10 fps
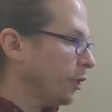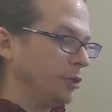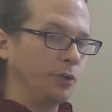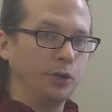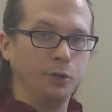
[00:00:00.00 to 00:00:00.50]

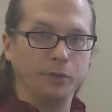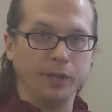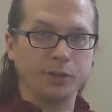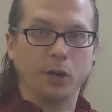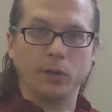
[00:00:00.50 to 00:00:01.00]
You can do
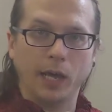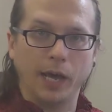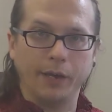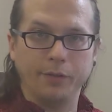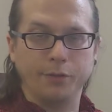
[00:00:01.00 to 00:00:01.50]
this
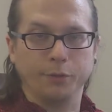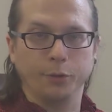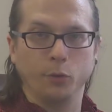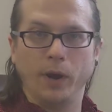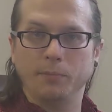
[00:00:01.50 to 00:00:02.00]
online
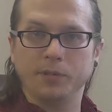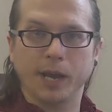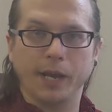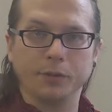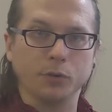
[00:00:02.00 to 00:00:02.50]
through
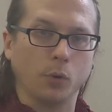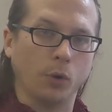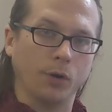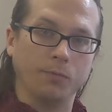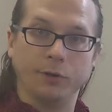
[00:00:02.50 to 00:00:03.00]
websites
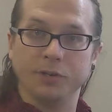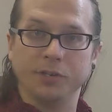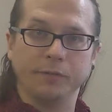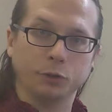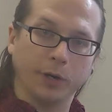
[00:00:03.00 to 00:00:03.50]
or there's
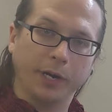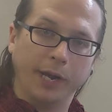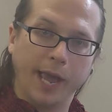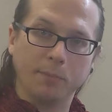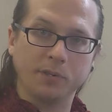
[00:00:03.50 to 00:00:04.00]
even trading
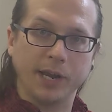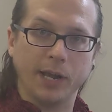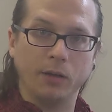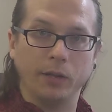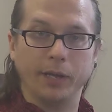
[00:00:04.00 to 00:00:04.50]
apps
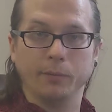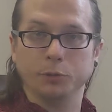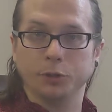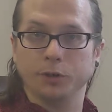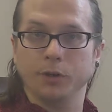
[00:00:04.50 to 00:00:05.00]
now like I'm
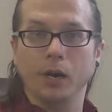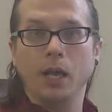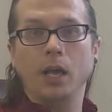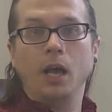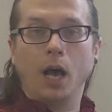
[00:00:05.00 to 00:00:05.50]
sure
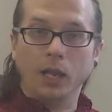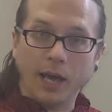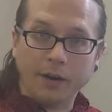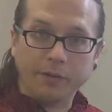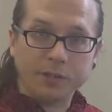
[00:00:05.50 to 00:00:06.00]
a
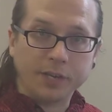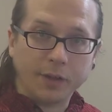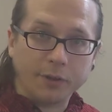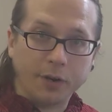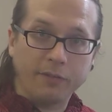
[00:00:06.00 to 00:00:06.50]
lot of us
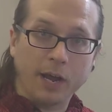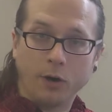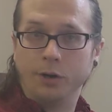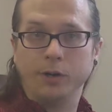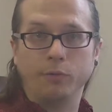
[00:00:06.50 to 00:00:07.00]
out there have now
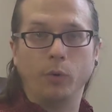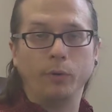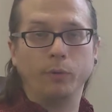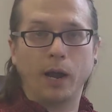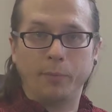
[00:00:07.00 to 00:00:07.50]
heard of what
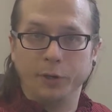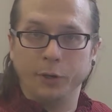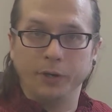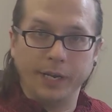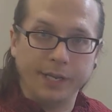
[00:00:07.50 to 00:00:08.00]

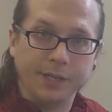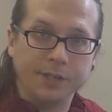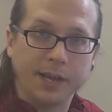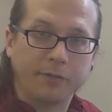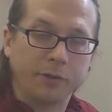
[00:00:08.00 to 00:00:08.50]
Robinhood
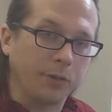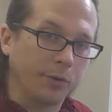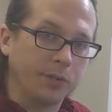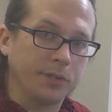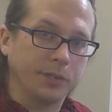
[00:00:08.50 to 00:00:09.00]
is after the
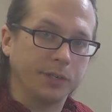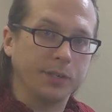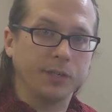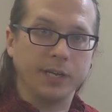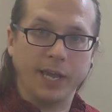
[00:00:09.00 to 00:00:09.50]
recent
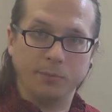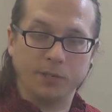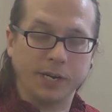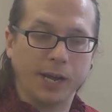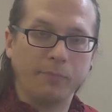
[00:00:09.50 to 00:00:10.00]

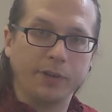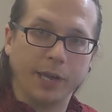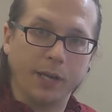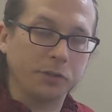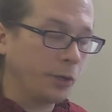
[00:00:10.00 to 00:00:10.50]
GameStop
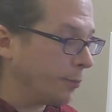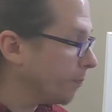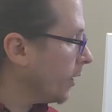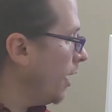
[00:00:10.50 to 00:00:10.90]
fiasco.